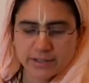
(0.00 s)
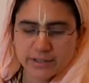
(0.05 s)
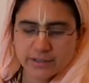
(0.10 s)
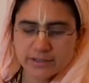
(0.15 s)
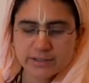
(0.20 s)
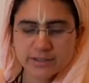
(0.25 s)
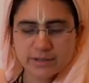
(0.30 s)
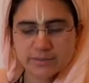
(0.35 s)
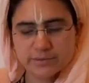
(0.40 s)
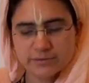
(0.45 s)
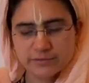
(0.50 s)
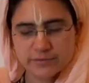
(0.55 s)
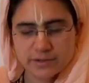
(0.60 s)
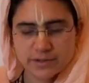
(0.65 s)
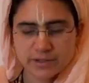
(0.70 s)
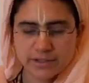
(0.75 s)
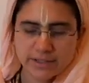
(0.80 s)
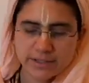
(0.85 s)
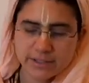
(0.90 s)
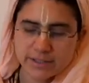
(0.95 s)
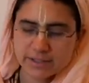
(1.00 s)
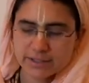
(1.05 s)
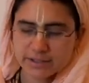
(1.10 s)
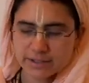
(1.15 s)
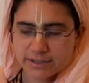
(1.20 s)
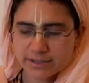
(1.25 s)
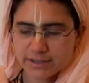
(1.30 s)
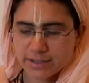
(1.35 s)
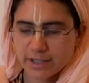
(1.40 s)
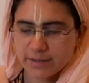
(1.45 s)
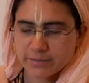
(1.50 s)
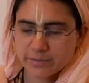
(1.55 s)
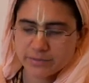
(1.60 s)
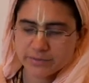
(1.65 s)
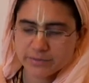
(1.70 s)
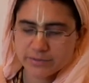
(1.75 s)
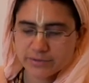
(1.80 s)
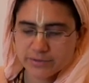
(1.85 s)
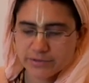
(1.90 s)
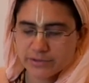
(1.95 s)
then some of the leading
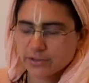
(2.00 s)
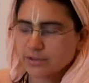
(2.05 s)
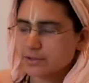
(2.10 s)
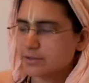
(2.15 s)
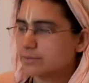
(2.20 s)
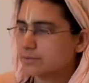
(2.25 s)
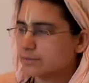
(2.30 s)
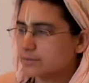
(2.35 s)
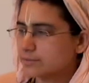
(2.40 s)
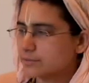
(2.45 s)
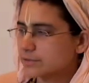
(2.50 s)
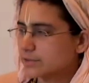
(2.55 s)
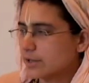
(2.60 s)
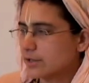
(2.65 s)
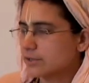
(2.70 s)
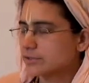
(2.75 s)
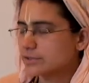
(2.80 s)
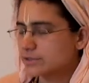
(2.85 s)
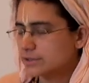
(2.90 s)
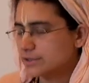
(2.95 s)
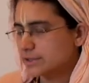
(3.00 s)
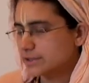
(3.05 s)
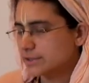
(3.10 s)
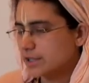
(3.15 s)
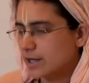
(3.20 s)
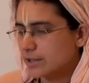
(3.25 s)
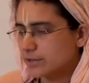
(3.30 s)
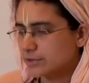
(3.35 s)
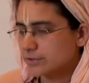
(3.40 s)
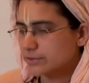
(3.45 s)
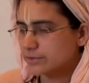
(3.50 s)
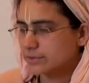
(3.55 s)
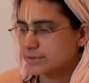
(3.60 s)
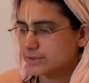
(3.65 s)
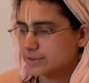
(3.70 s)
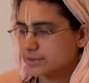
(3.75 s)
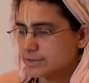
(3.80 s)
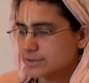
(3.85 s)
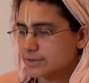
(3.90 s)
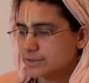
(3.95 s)
disciples, Srila Saraswati Thakur
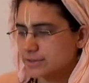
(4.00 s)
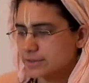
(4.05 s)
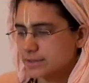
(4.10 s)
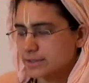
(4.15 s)
is